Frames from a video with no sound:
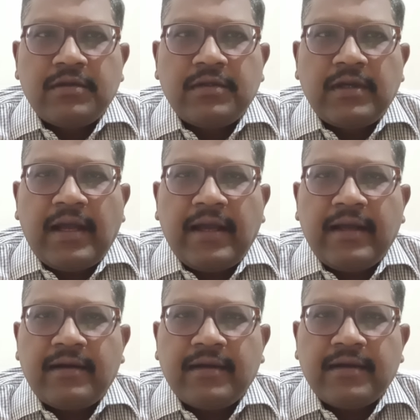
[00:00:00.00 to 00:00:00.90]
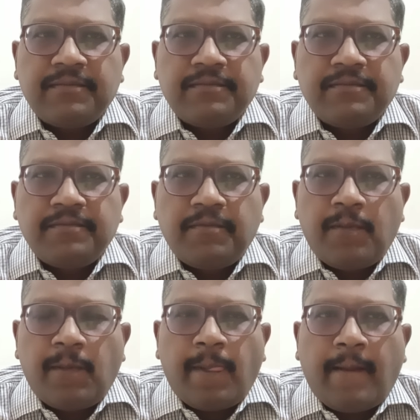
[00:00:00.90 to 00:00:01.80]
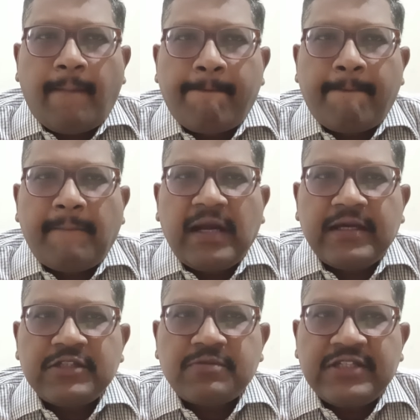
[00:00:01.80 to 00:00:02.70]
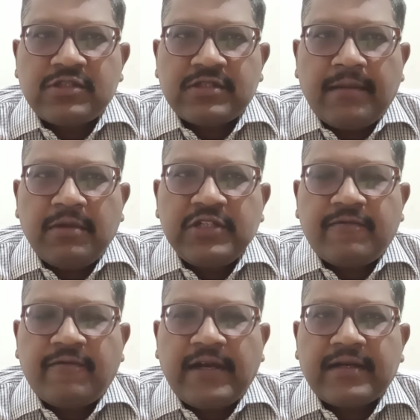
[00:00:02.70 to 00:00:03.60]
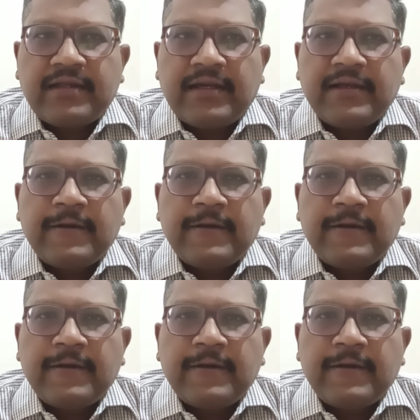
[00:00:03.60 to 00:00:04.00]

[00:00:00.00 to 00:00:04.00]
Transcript: and uh, it has been established fact that